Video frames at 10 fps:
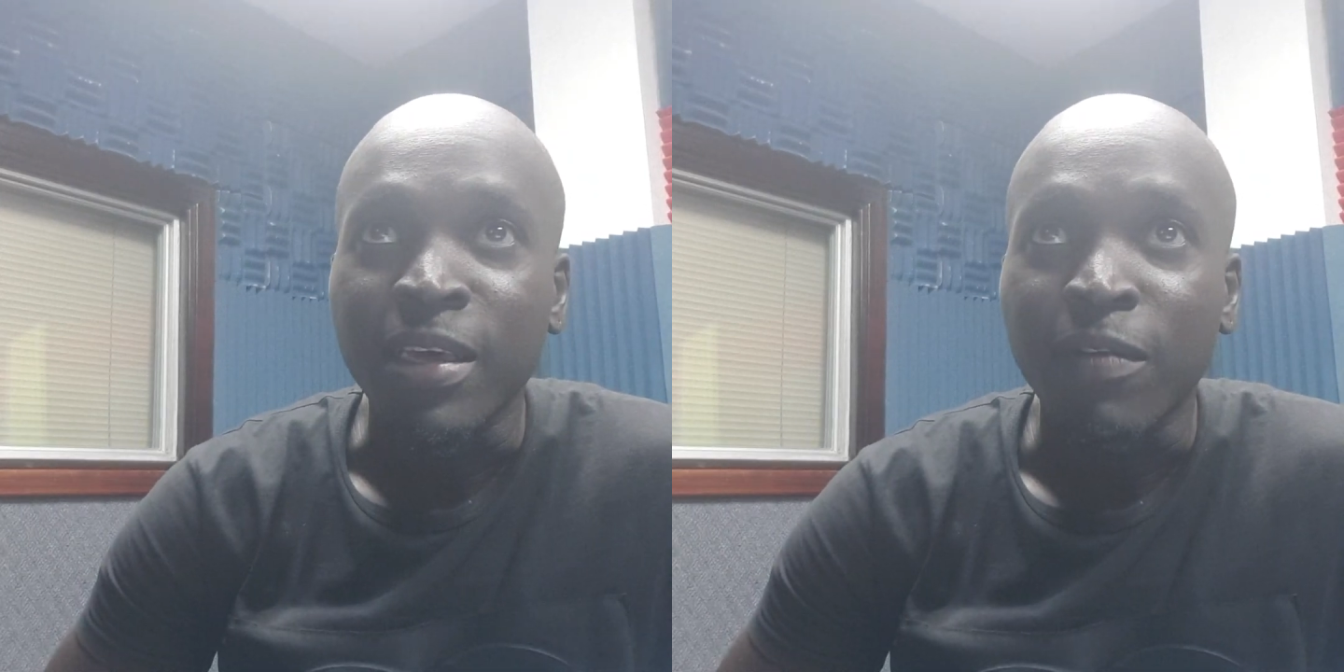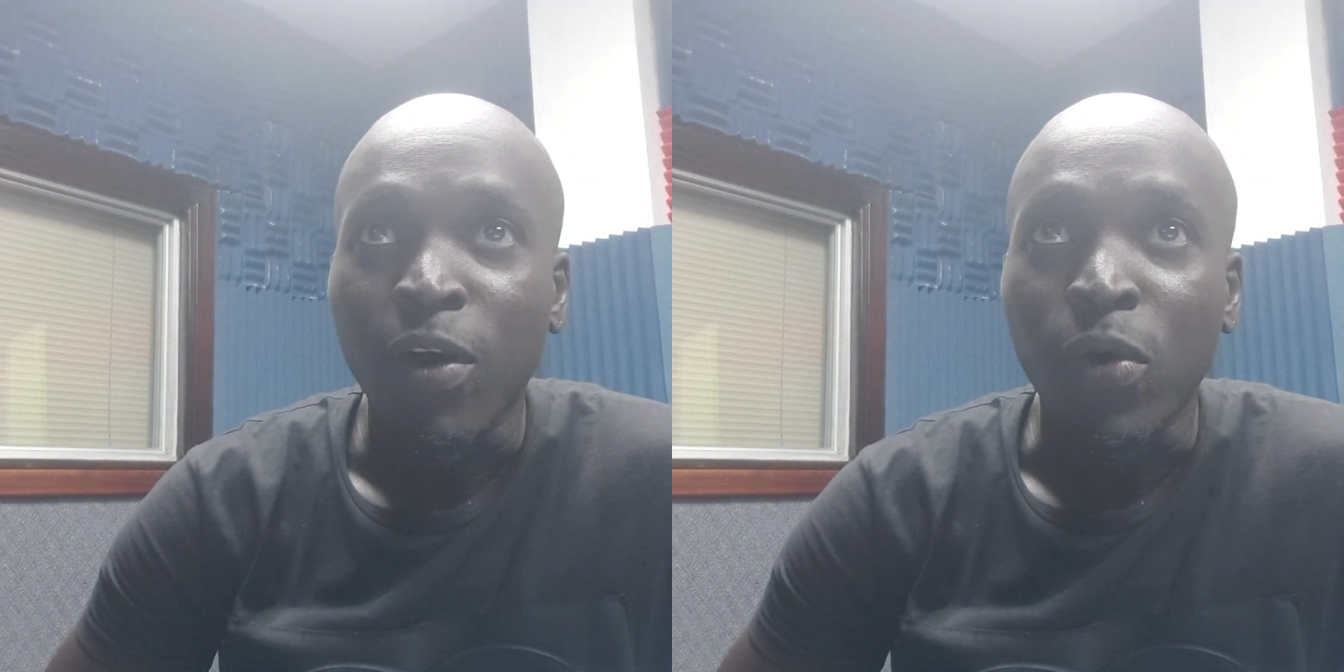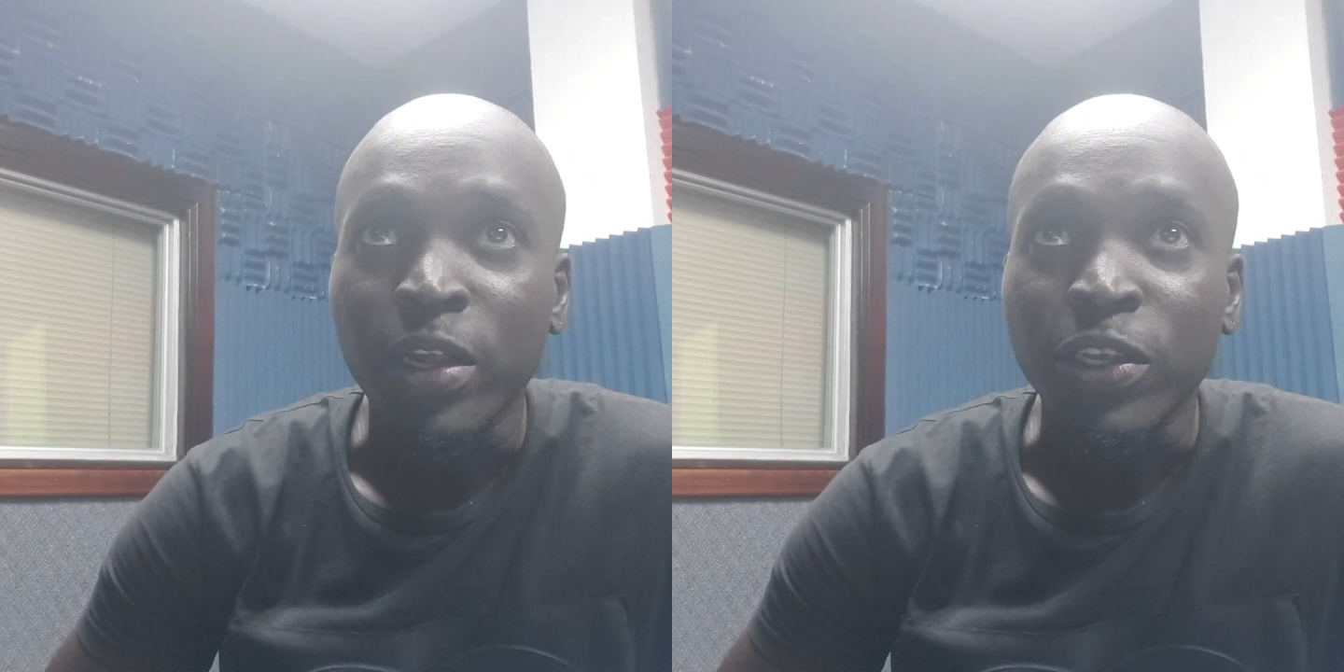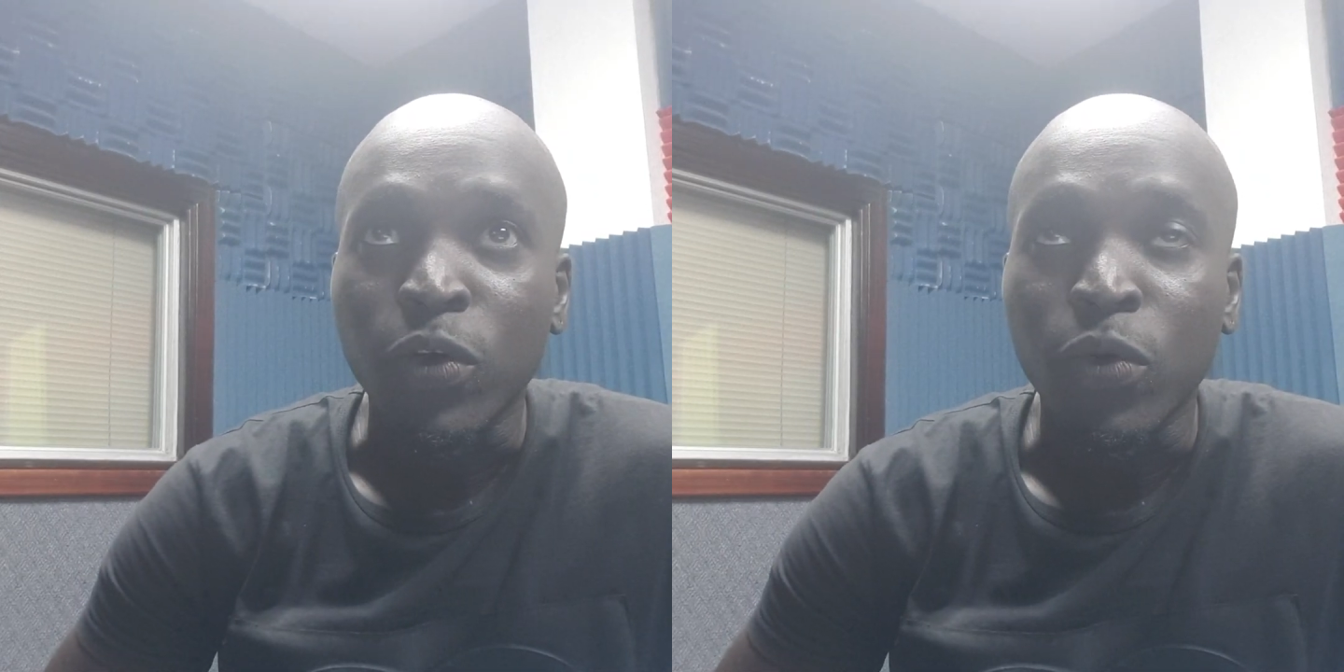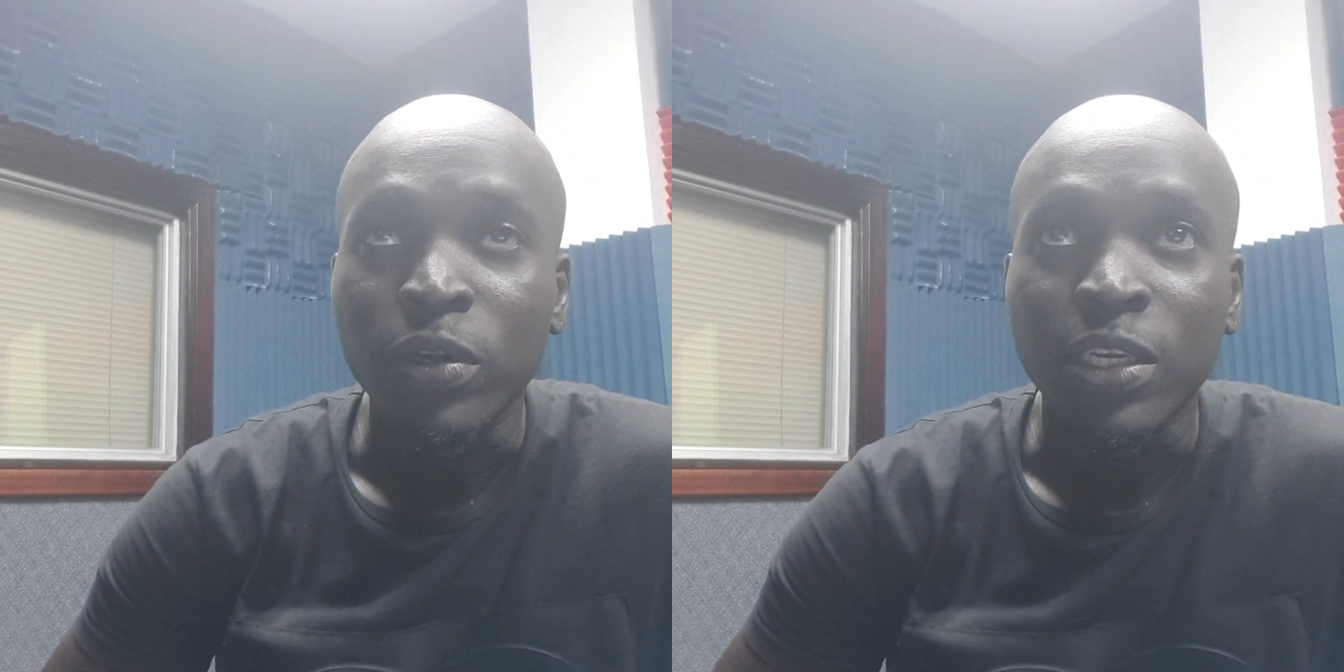they have a quality
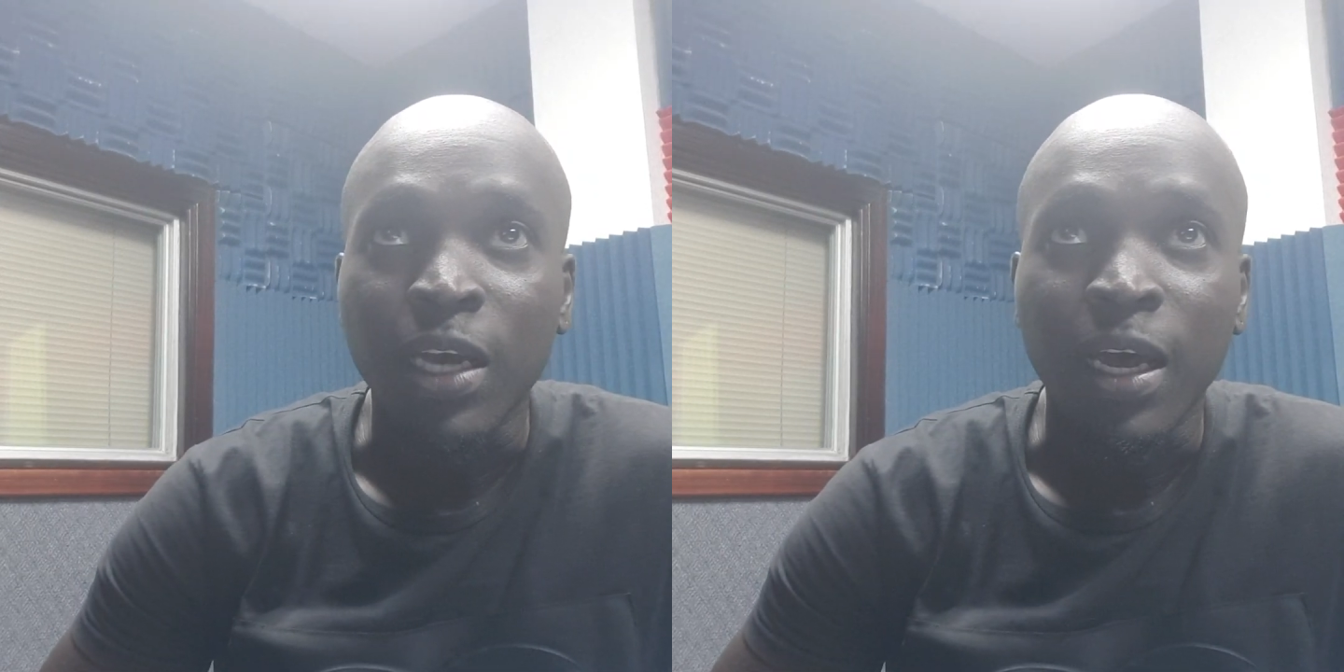coach.